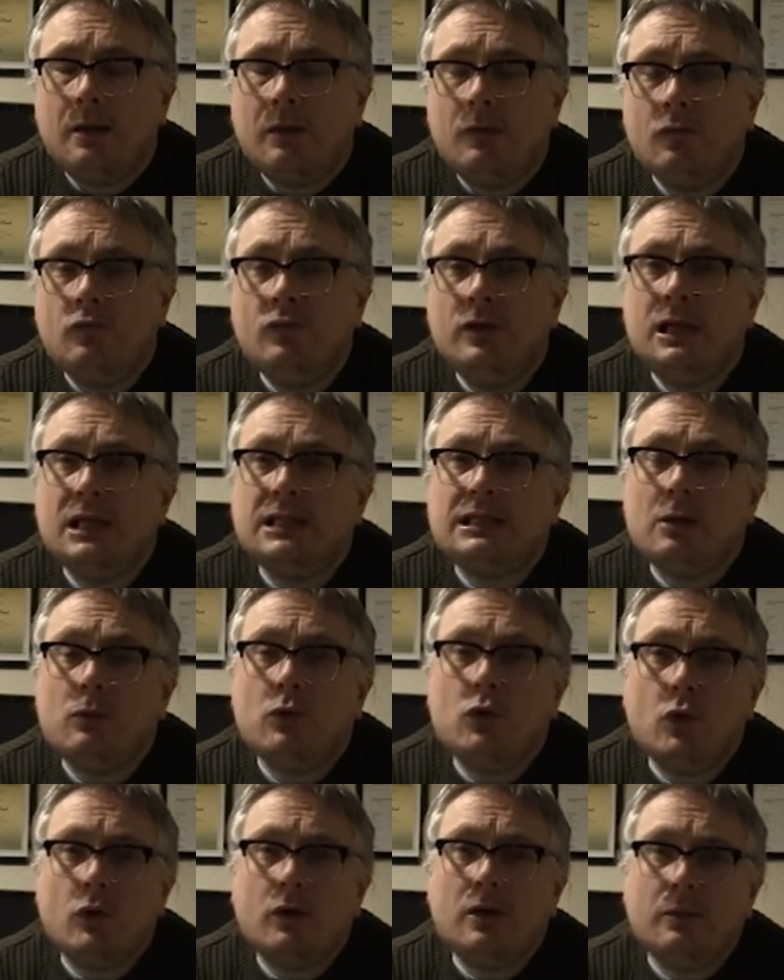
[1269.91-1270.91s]
realise how
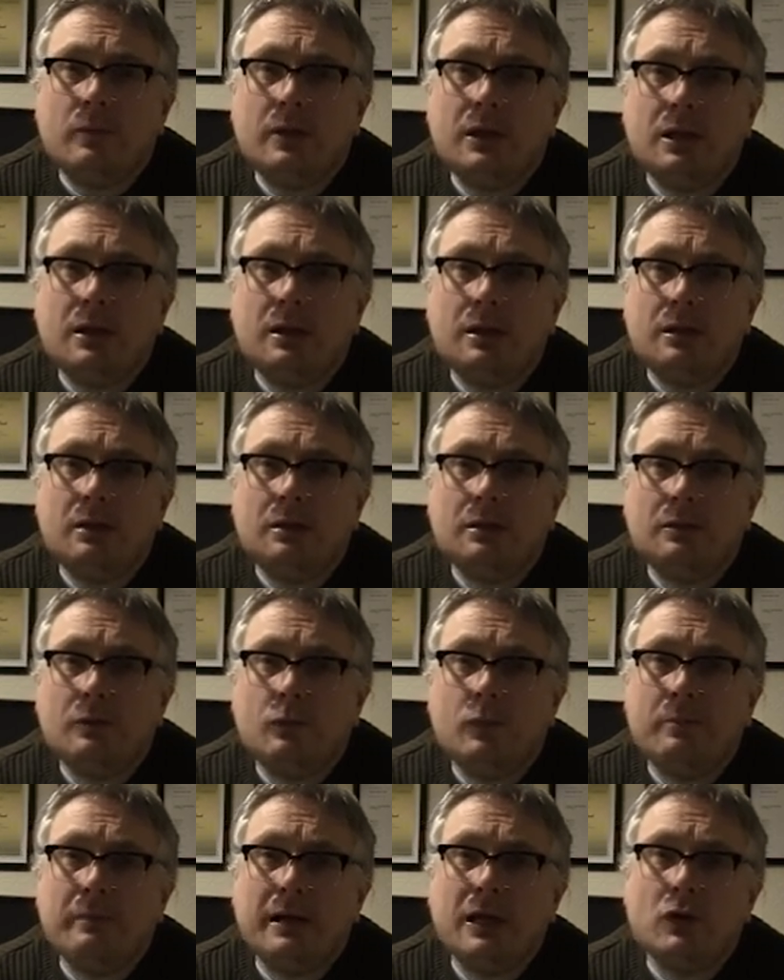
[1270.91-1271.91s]
lucky we are.
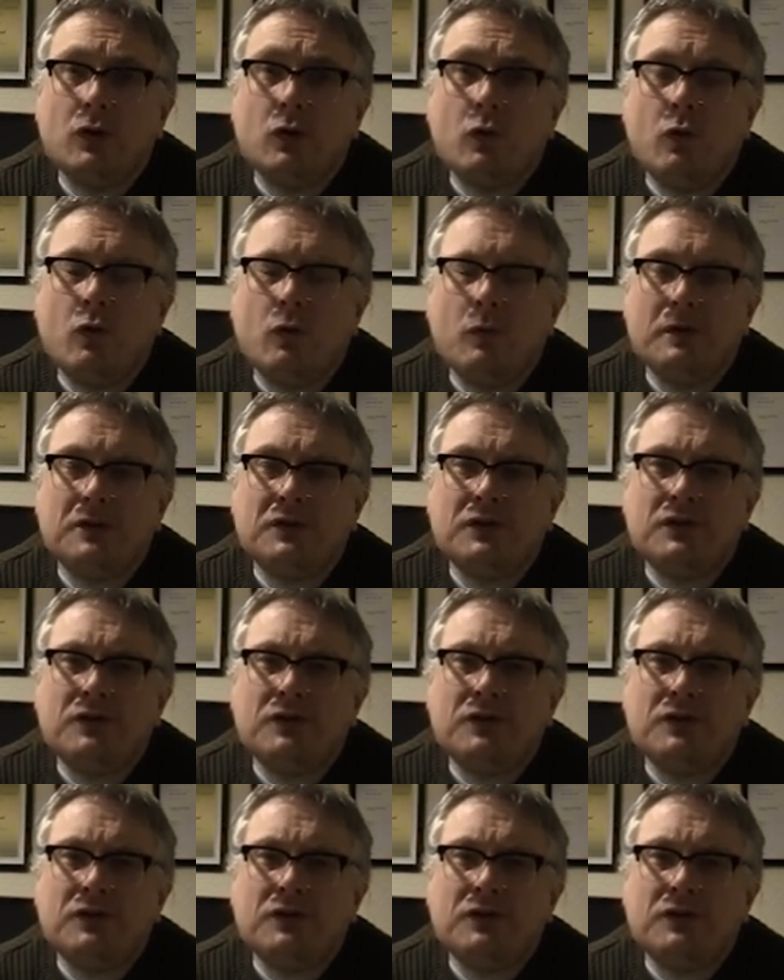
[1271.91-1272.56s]
We might not always